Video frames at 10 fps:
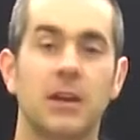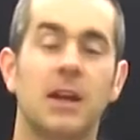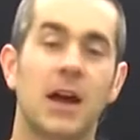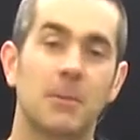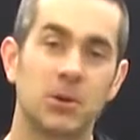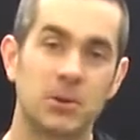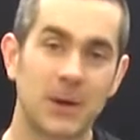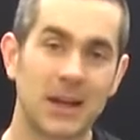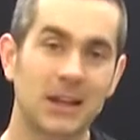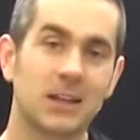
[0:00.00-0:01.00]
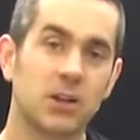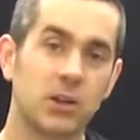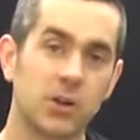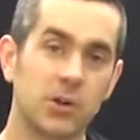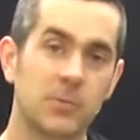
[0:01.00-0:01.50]
I put the pedal in the
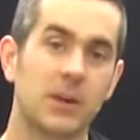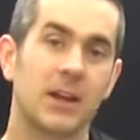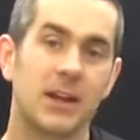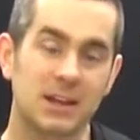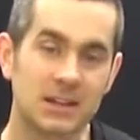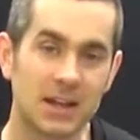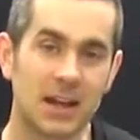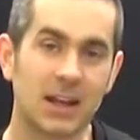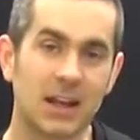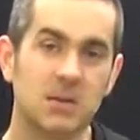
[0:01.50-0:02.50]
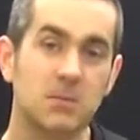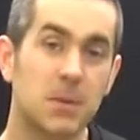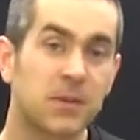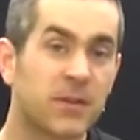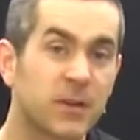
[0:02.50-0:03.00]
loop and dial in
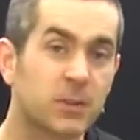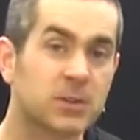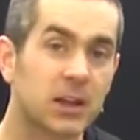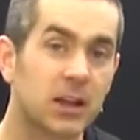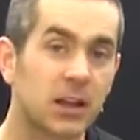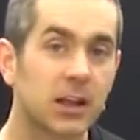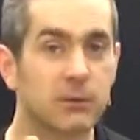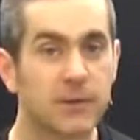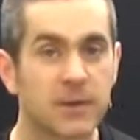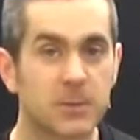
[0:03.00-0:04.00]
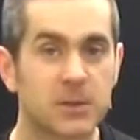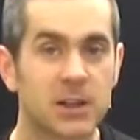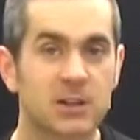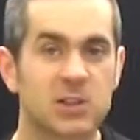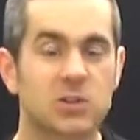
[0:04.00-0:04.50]
maybe 50% clean,
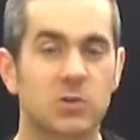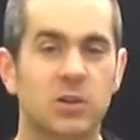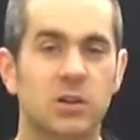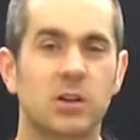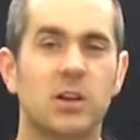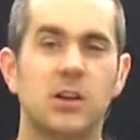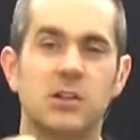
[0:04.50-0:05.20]
50% distorted.